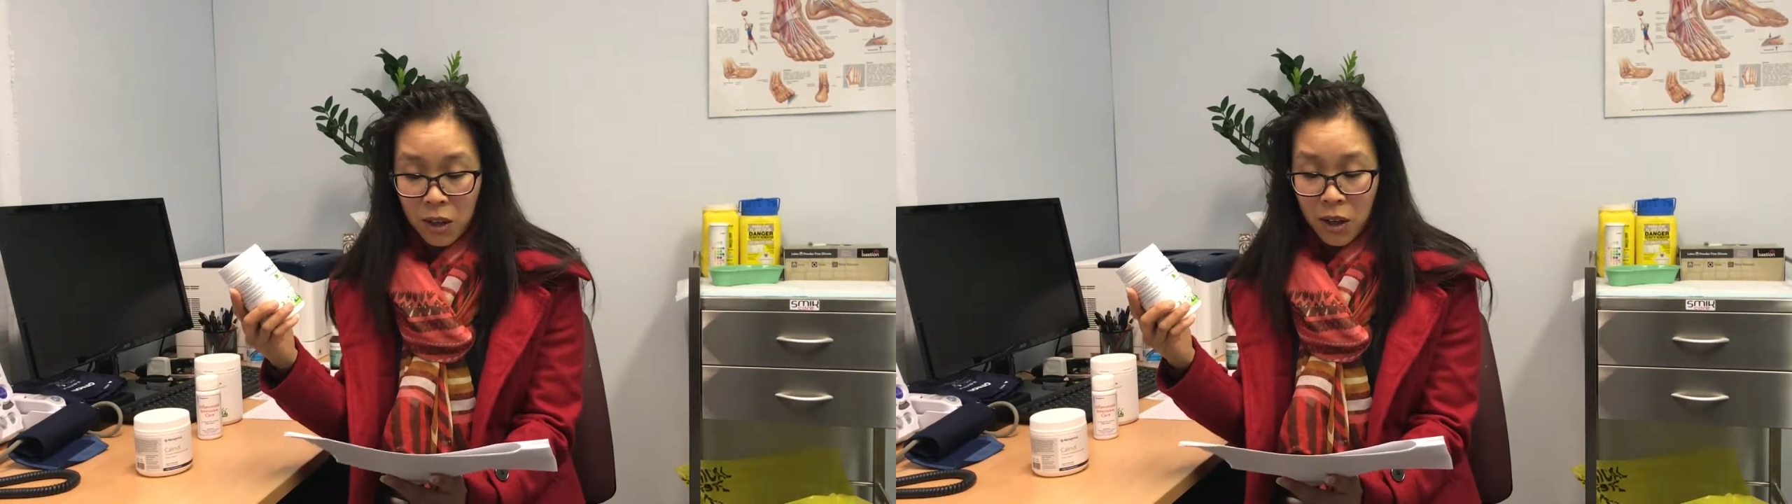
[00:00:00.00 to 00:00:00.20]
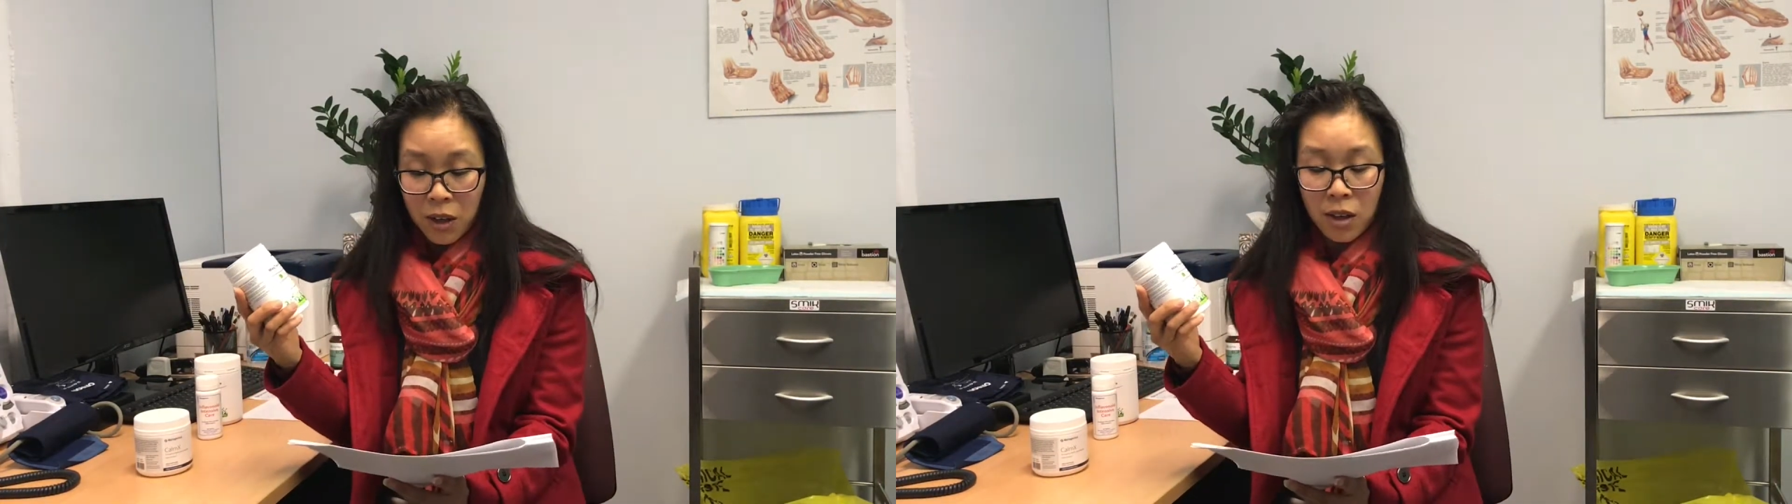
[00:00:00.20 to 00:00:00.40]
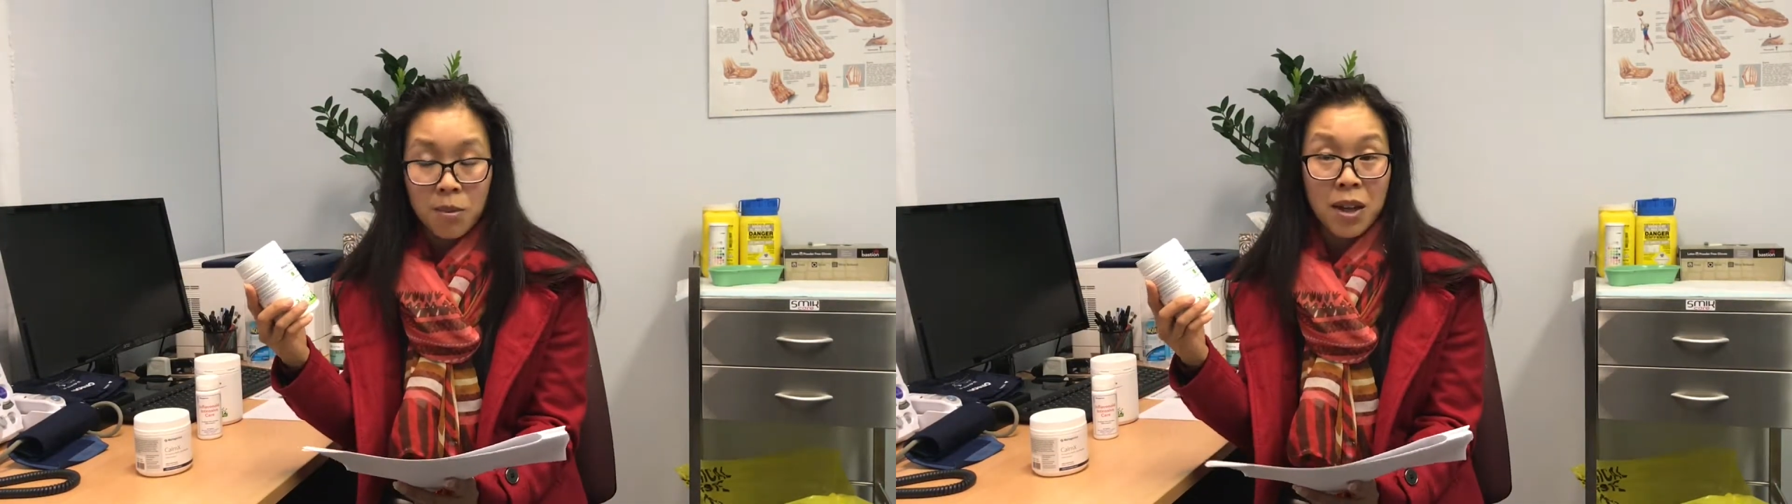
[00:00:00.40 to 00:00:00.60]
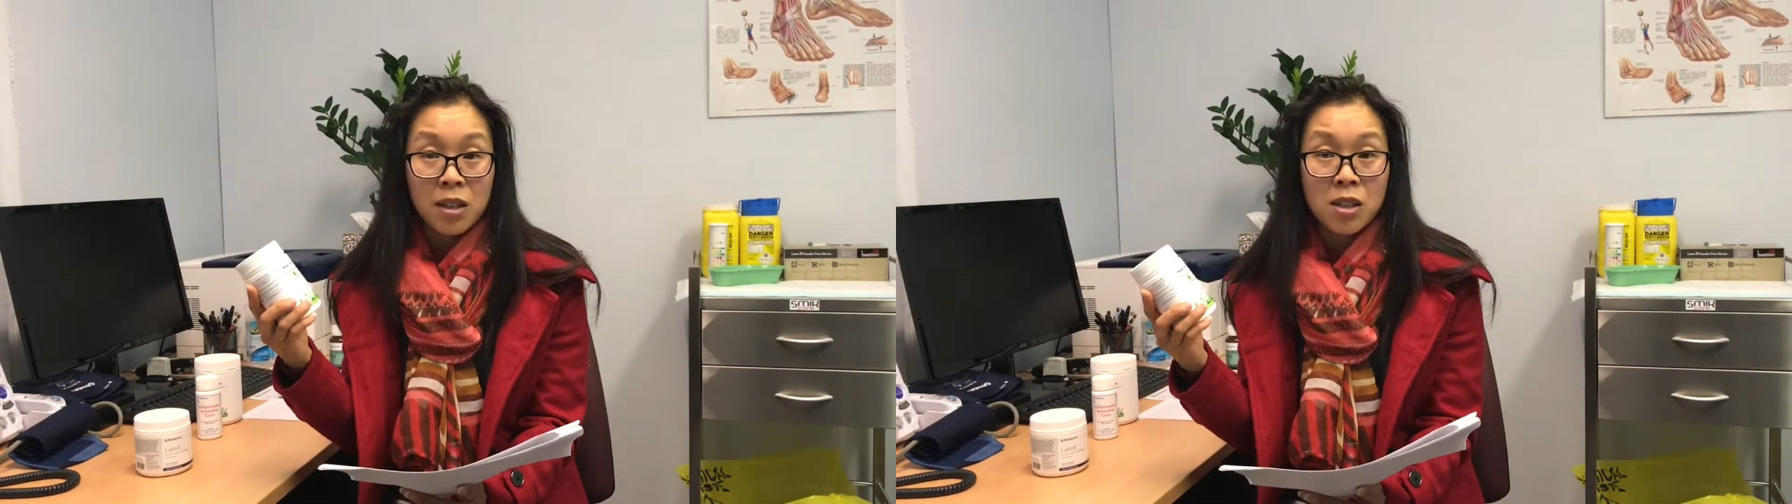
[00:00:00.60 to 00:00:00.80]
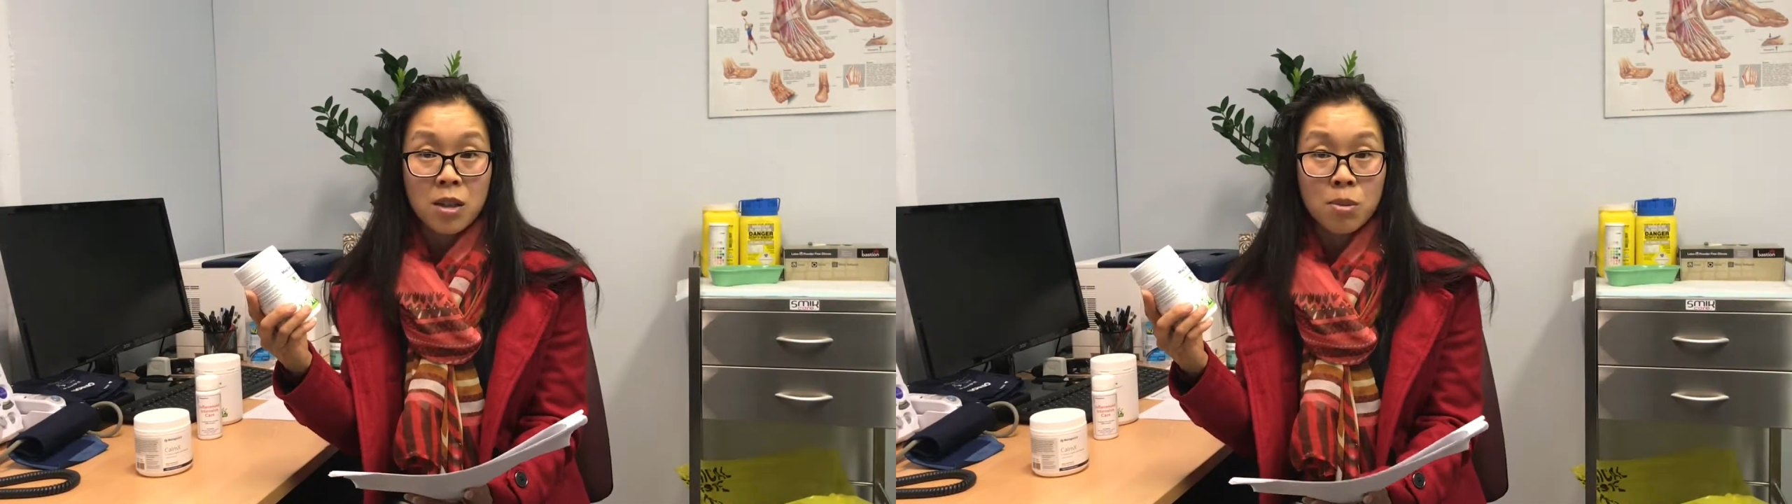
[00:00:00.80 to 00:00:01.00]
like a
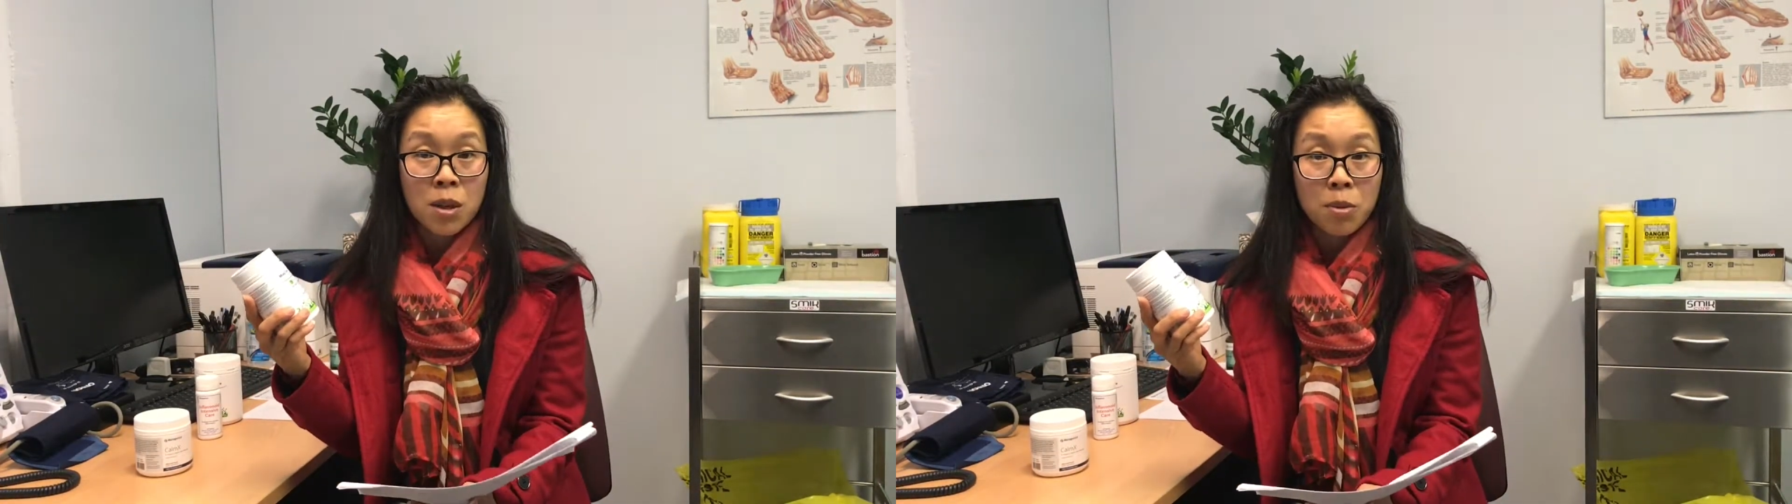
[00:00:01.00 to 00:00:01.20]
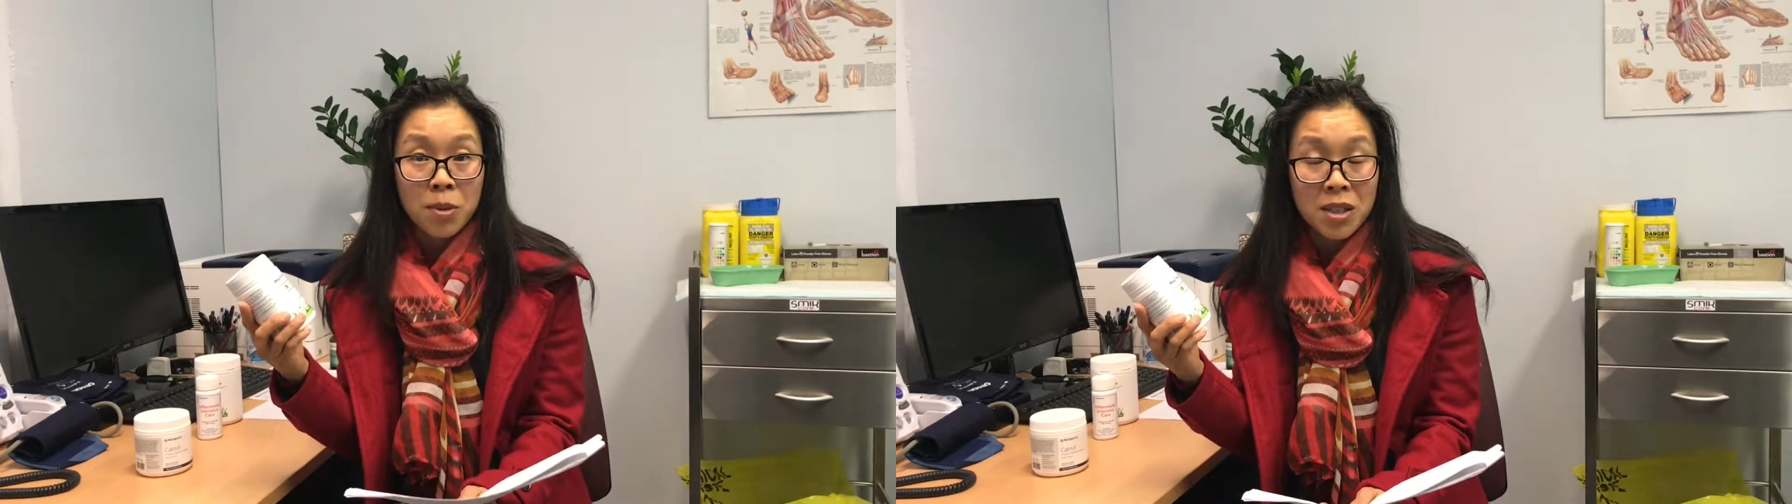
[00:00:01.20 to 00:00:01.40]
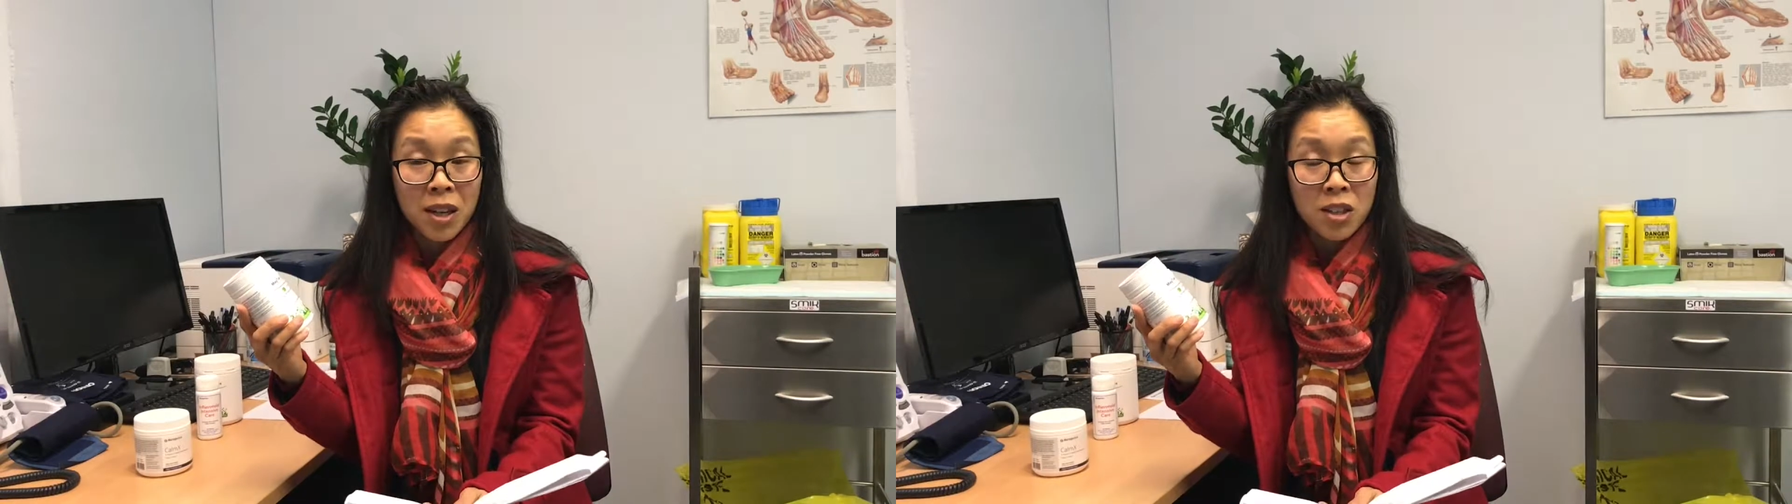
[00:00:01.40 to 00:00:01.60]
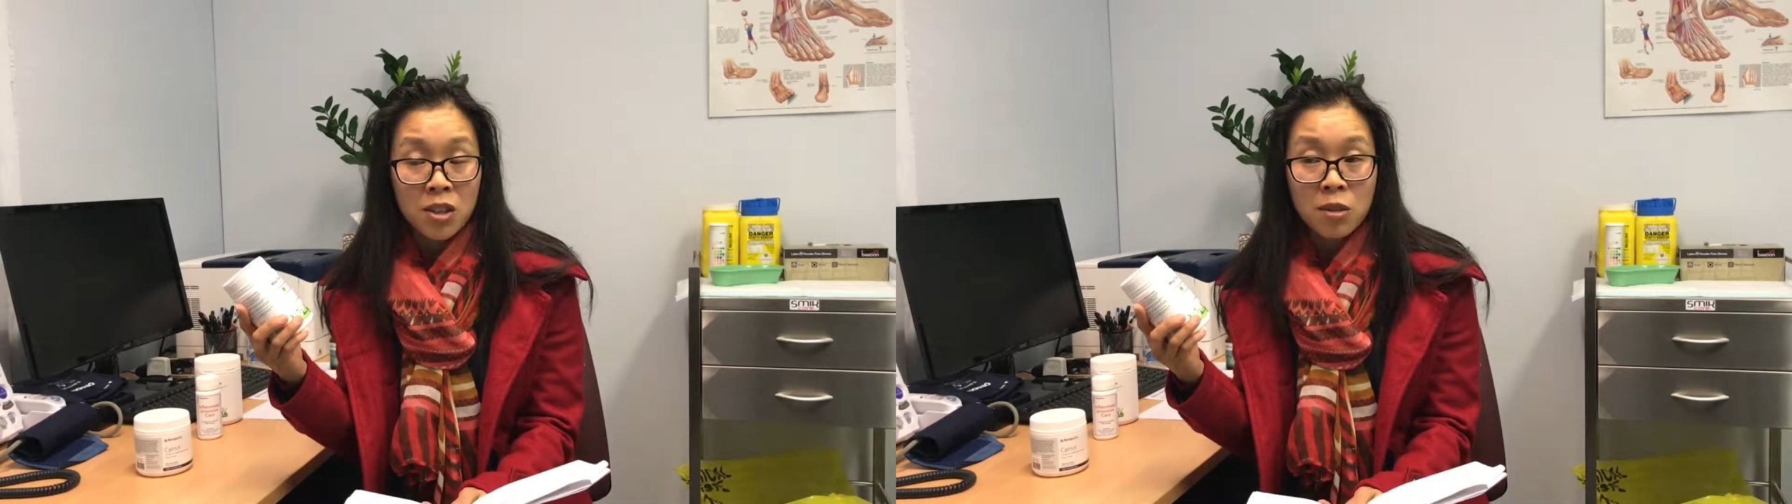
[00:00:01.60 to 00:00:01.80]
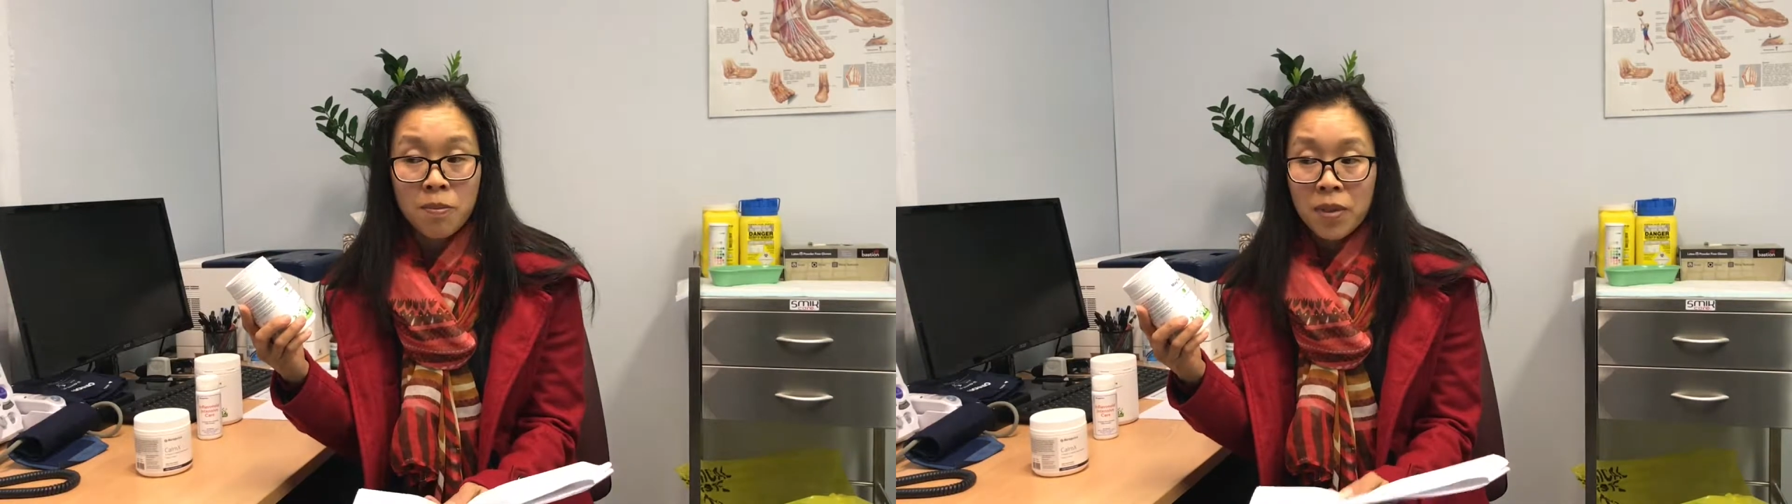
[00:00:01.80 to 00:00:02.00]
magnesium supplementation,